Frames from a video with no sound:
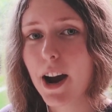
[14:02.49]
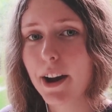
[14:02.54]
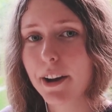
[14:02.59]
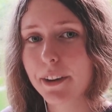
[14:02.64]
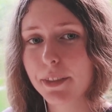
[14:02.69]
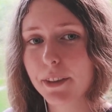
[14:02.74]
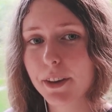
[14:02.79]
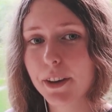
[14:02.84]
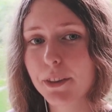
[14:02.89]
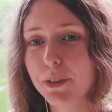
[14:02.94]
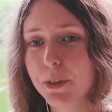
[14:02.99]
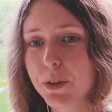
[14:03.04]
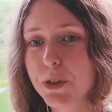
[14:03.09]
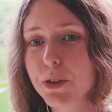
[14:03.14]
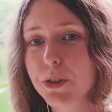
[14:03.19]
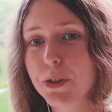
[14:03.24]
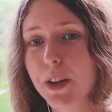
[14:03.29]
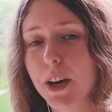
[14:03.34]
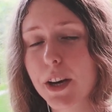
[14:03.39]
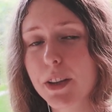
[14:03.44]
And it
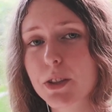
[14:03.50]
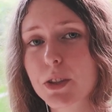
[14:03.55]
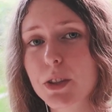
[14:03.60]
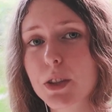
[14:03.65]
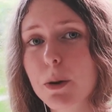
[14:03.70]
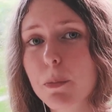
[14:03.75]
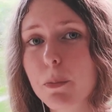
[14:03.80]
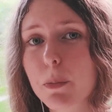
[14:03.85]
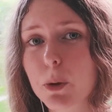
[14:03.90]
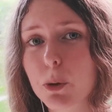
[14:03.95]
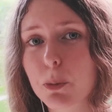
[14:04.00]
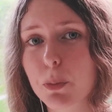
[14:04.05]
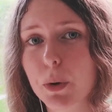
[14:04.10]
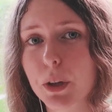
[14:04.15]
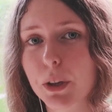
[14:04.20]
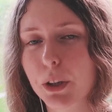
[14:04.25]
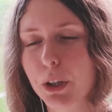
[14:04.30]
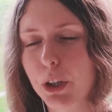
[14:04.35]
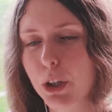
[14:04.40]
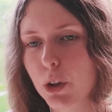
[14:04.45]
is that simple,
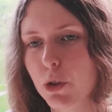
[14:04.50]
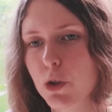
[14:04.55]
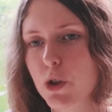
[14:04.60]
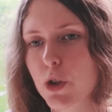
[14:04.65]
but